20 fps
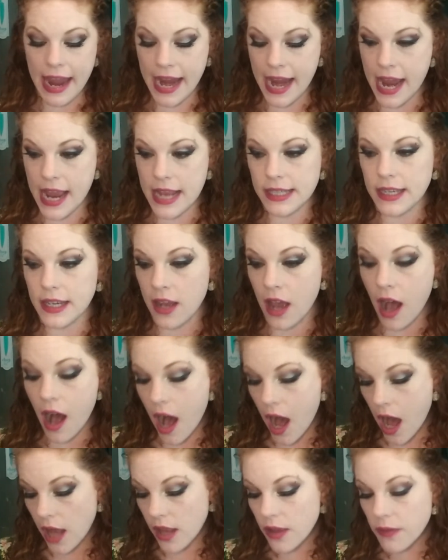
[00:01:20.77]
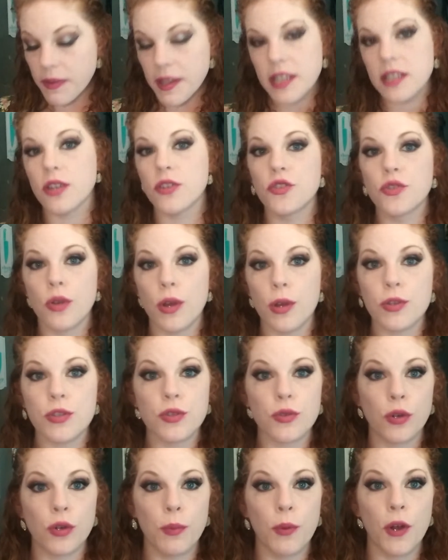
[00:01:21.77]
And not all of these are
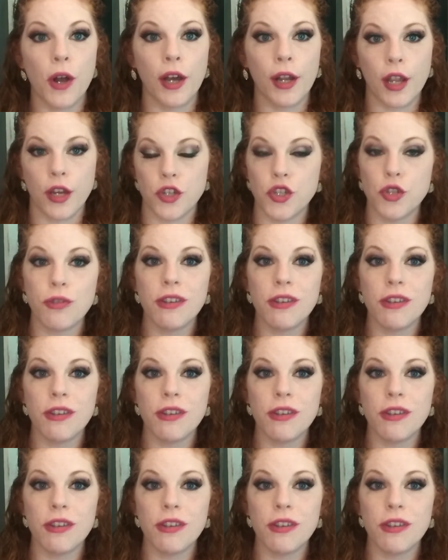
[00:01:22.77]
drugstore products.